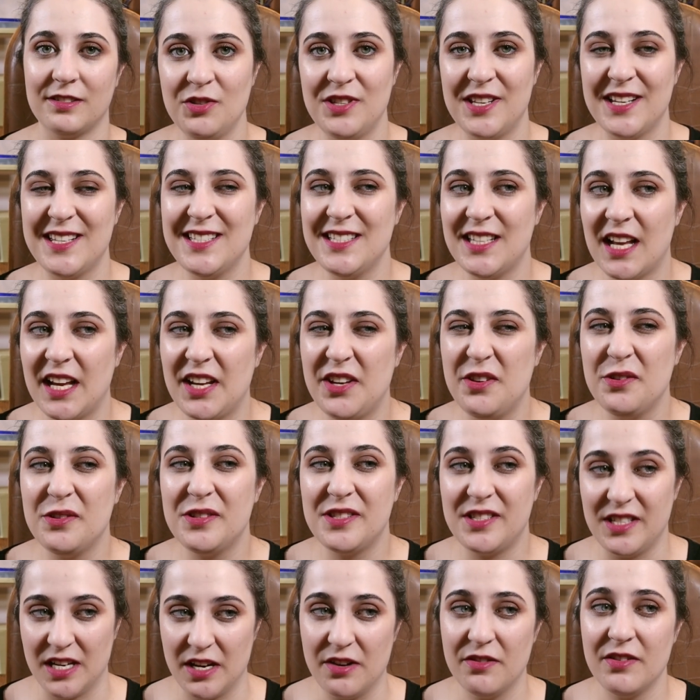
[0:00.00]
who didn't take you
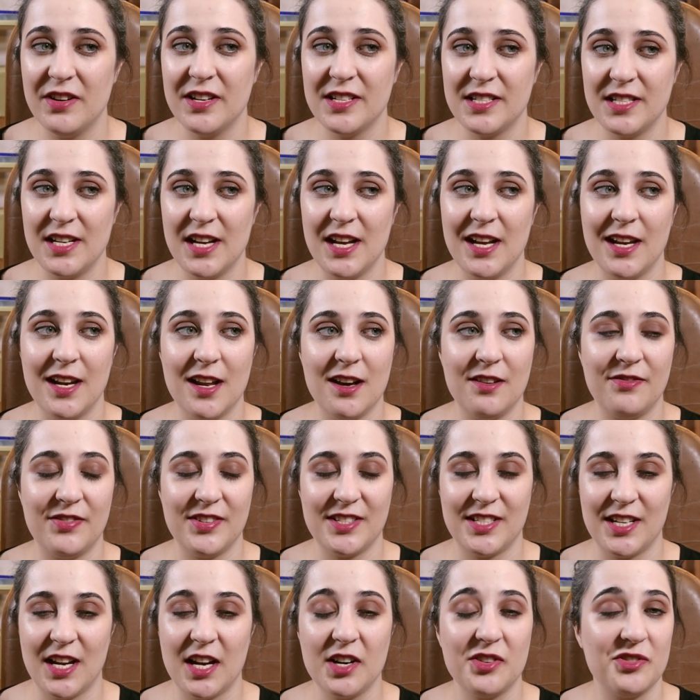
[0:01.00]
seriously enough
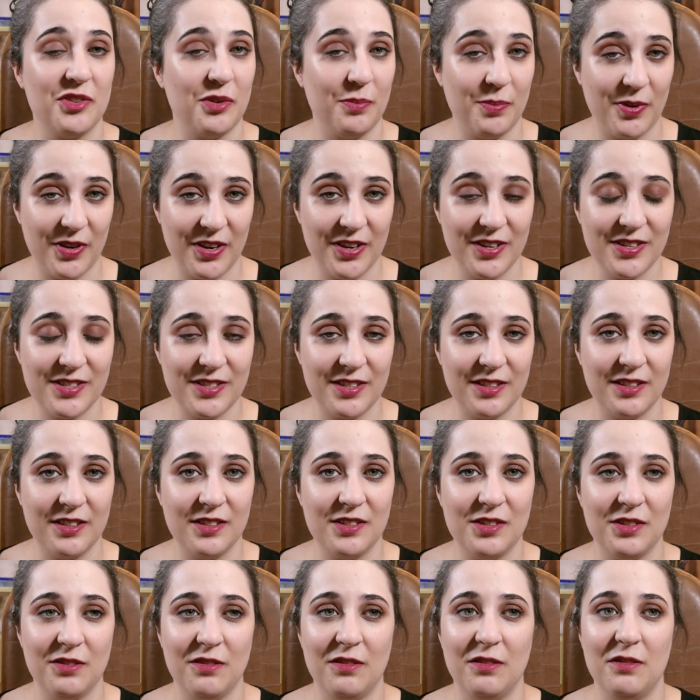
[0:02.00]
as an actual
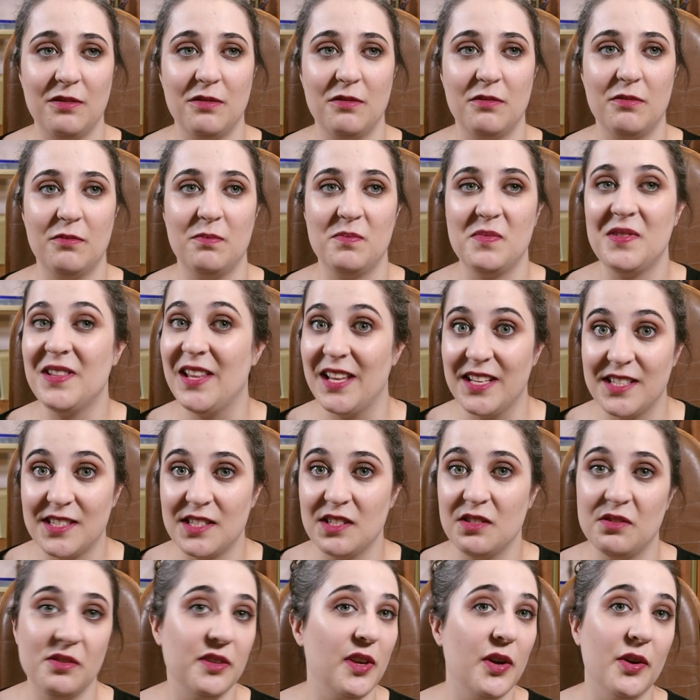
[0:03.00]
person to
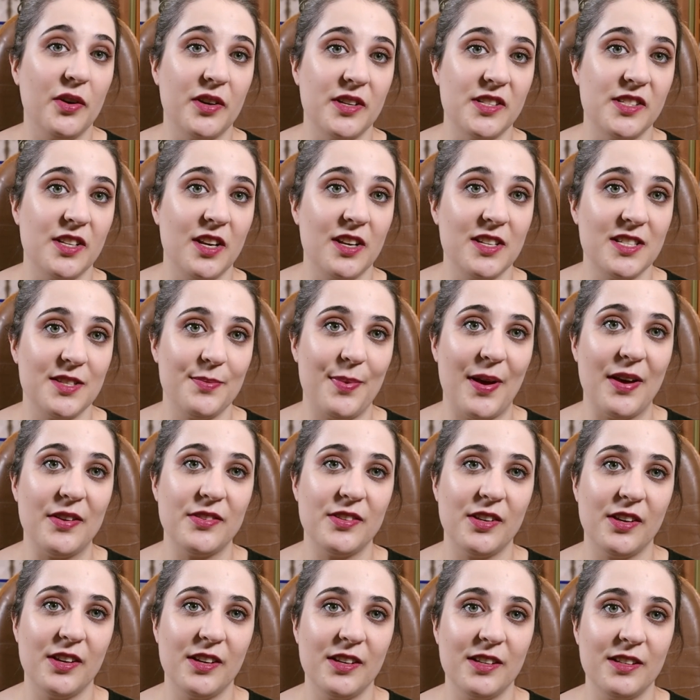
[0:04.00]
listen to your concerns
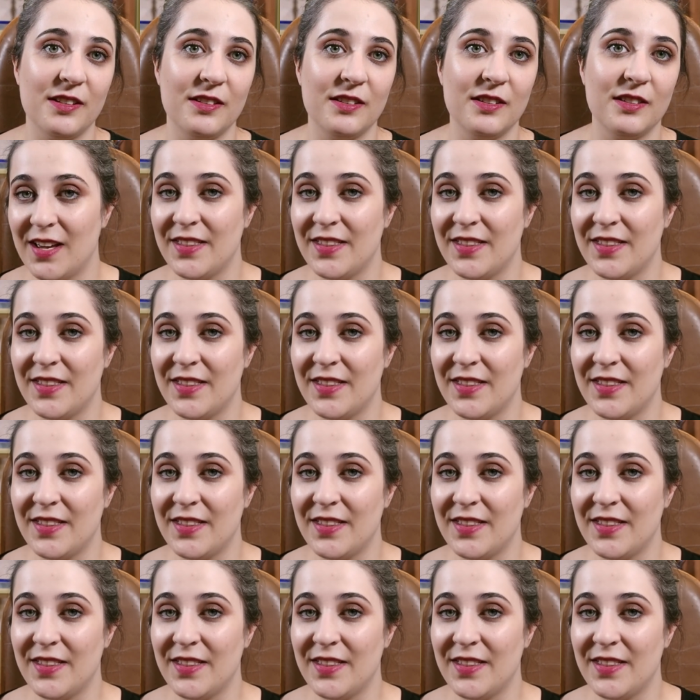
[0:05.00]
about her,